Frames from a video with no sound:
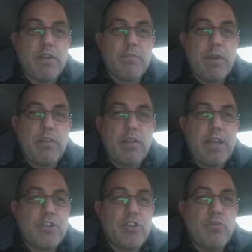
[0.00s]
Apparently, I
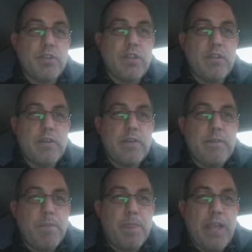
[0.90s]
tuned it
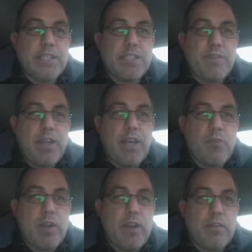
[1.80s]
as if it had
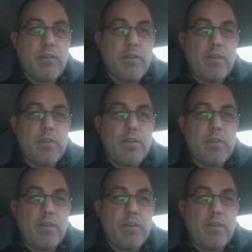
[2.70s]
regular